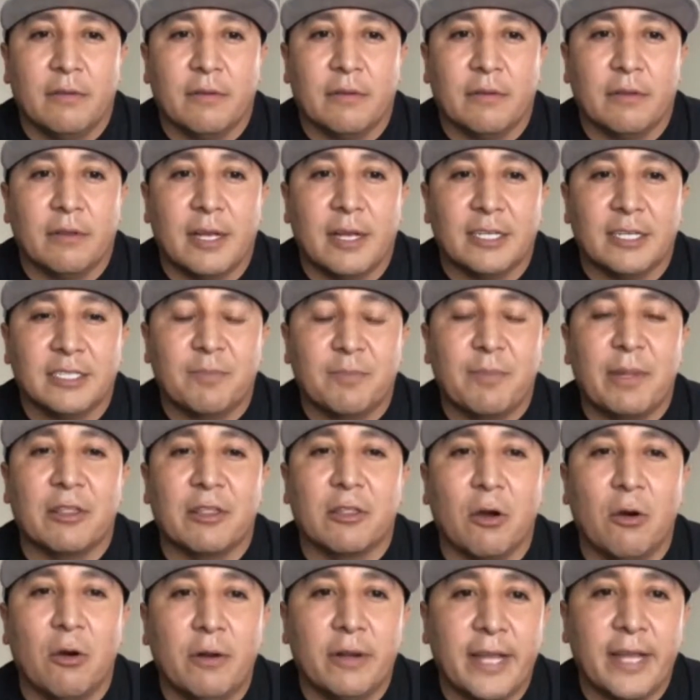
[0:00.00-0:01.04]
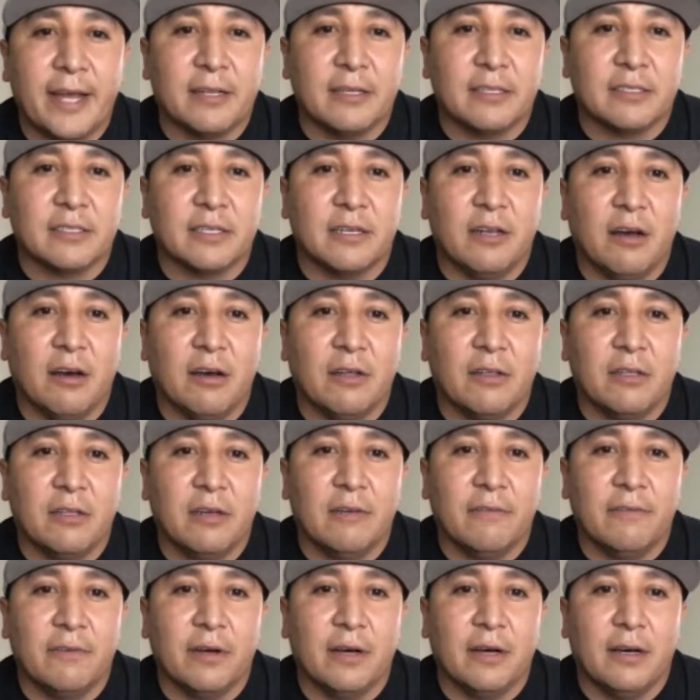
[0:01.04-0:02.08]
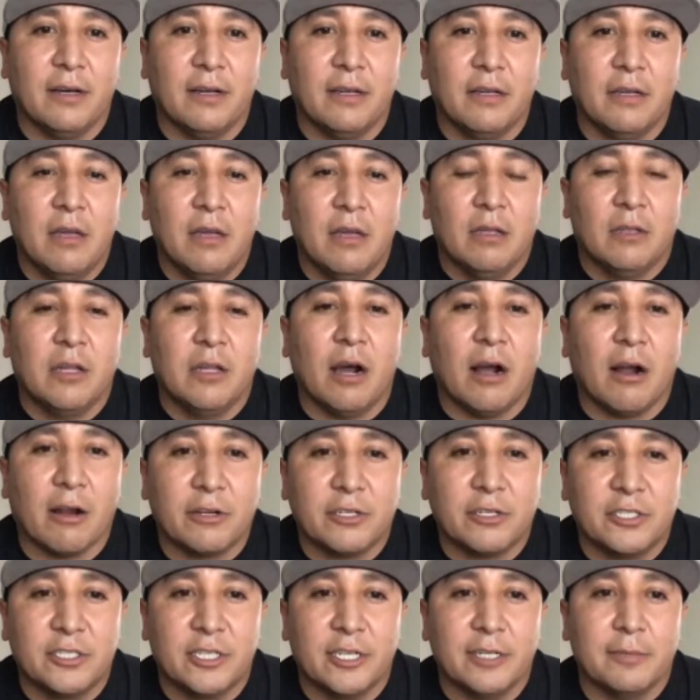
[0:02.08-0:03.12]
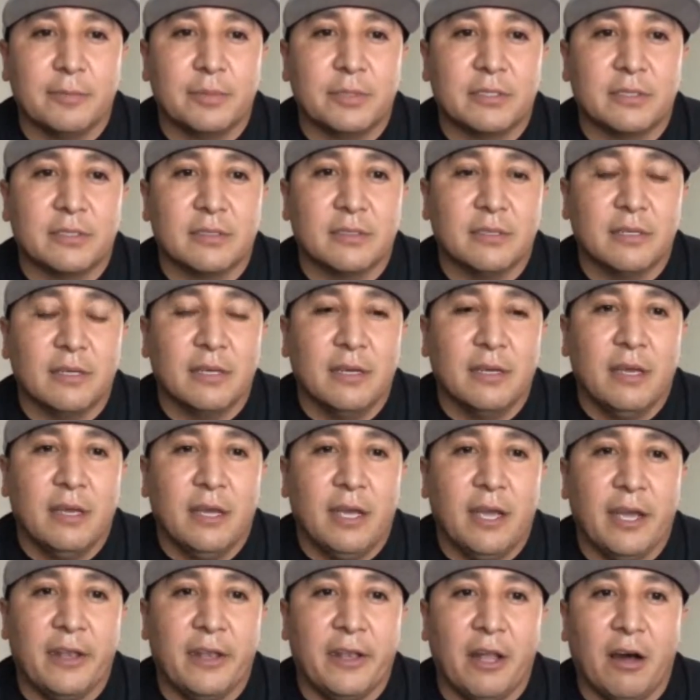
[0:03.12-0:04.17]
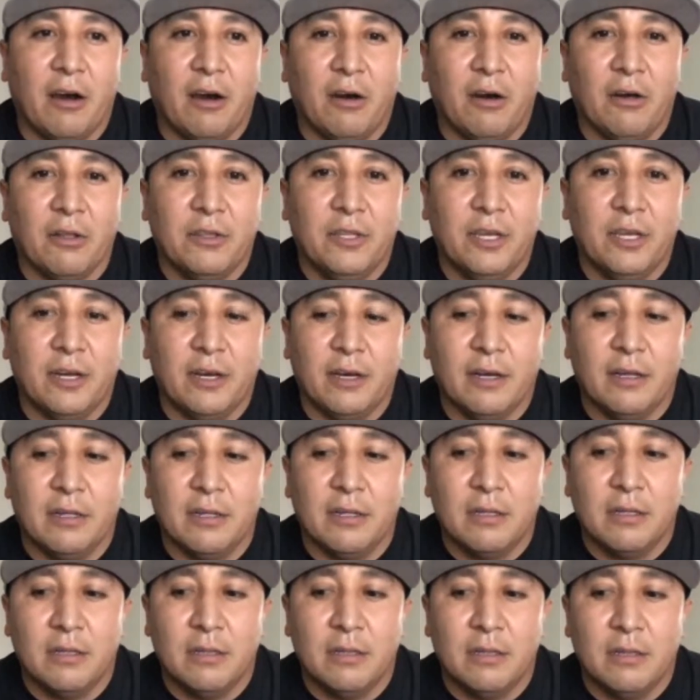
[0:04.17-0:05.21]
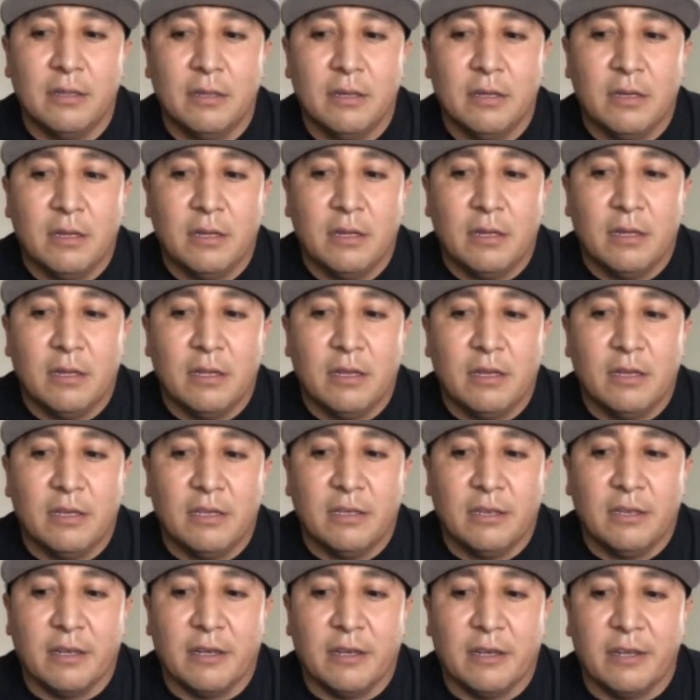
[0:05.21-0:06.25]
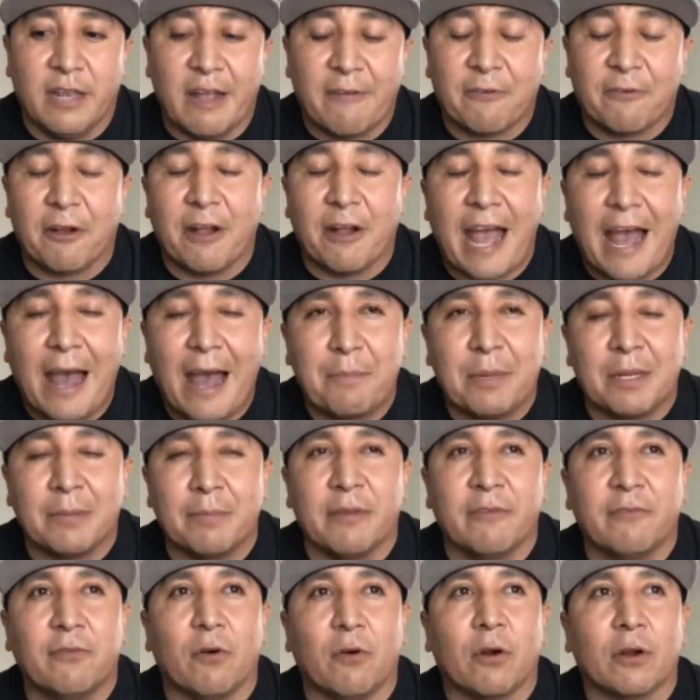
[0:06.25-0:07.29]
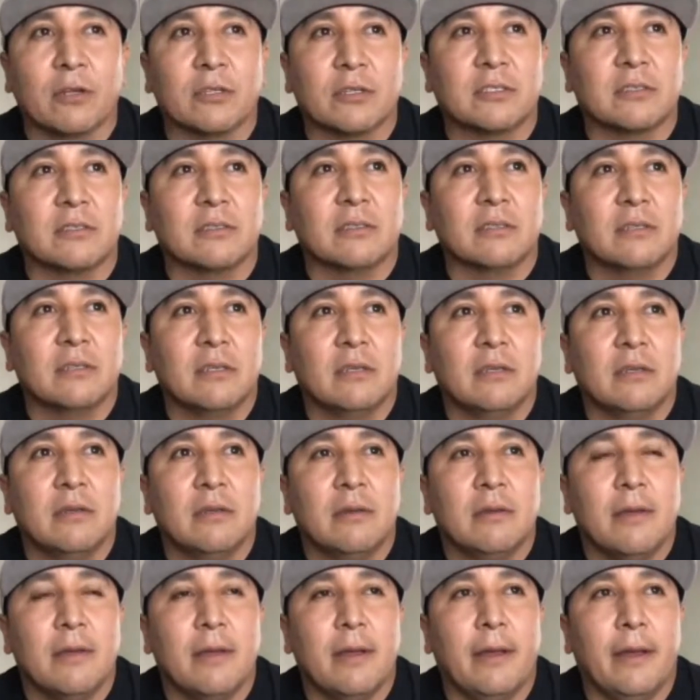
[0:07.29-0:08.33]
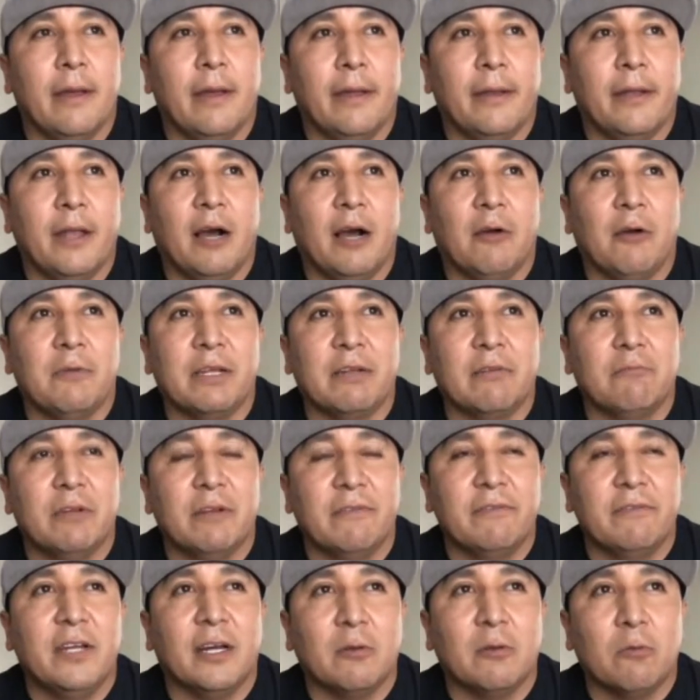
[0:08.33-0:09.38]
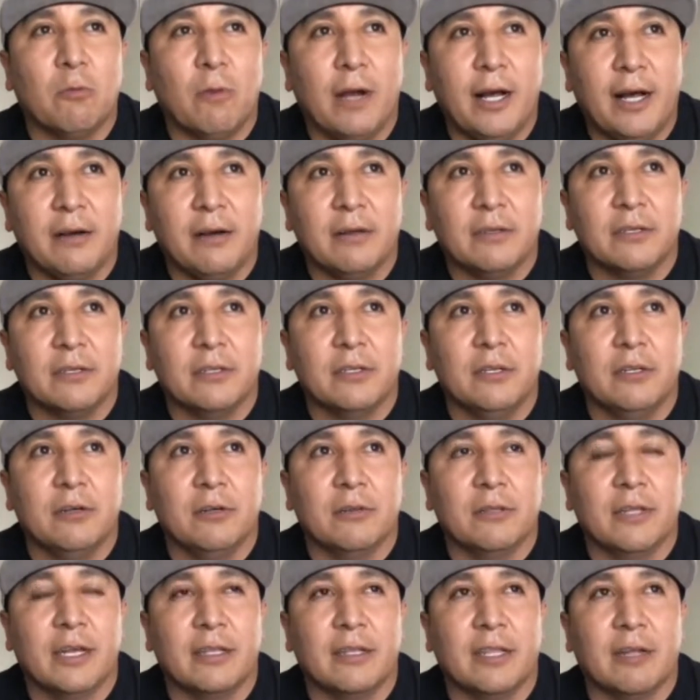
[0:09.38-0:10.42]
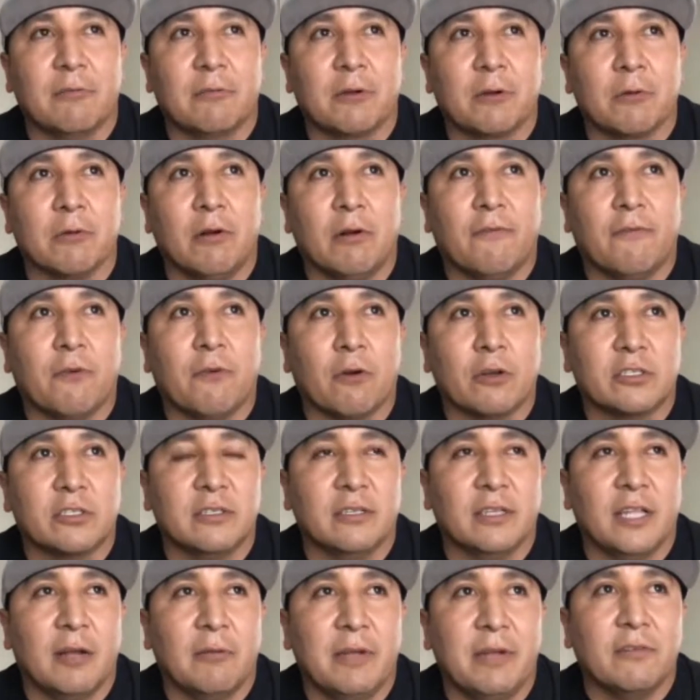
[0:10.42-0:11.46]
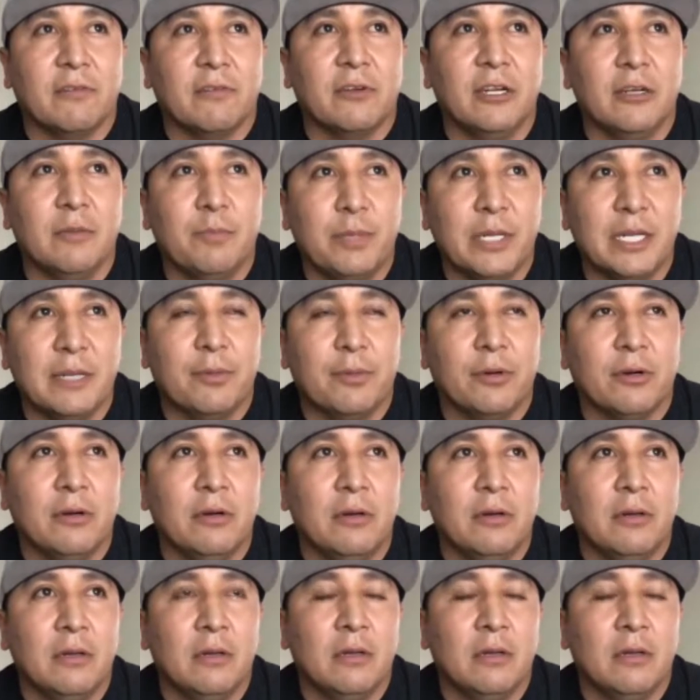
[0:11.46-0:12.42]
has been thrown at us, and all the hardships and all the never happened before us, and how we've done well. You know, that we're real fortunate that we have good people